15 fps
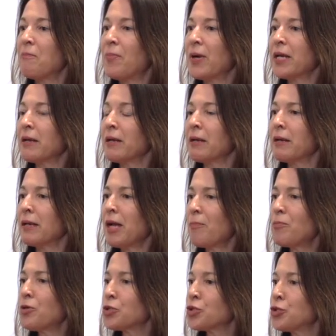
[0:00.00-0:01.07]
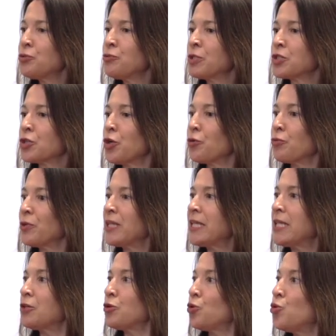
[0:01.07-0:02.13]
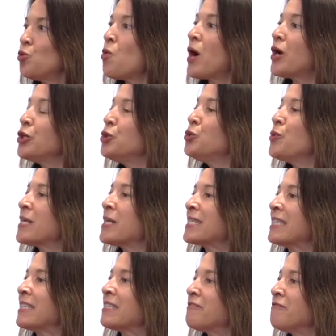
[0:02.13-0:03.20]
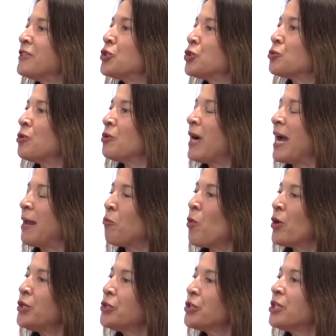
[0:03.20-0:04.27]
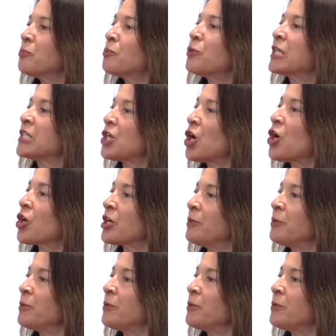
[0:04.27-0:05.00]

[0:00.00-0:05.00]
But number two is really, who are you as an individual and what are you going to bring to our